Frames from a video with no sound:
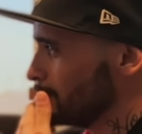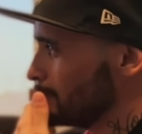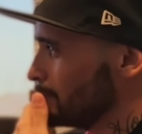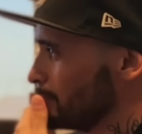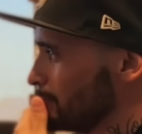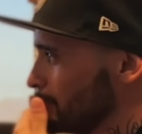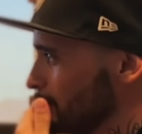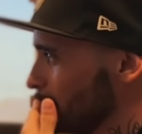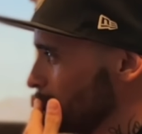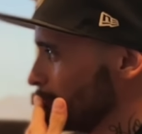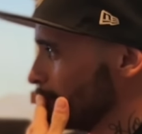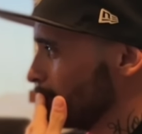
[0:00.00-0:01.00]

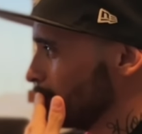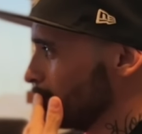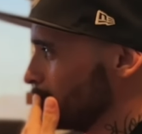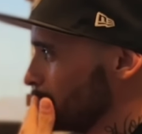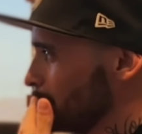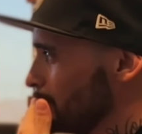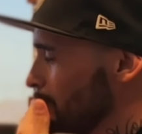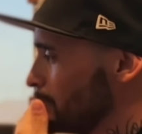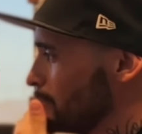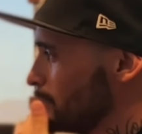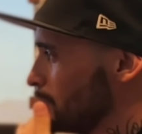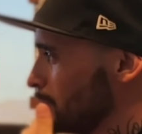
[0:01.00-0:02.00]

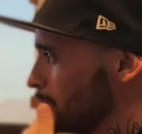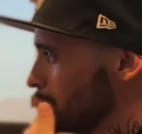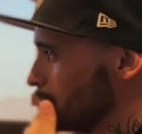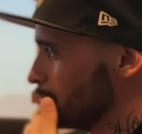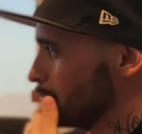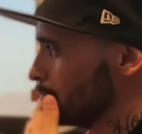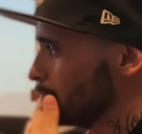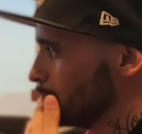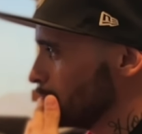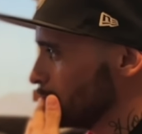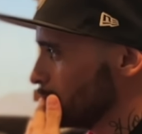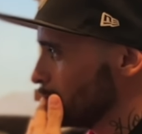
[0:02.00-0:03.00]

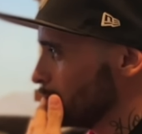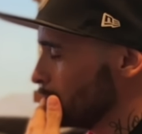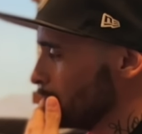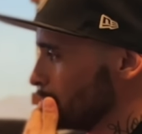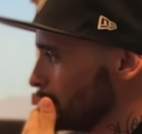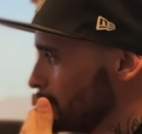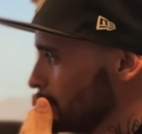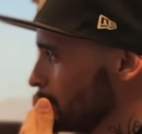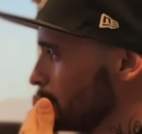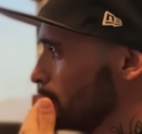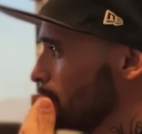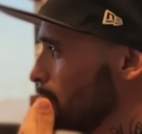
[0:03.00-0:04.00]

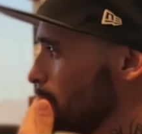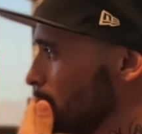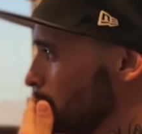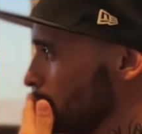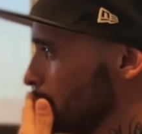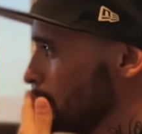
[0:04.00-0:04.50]
No words are spoken by the person on screen.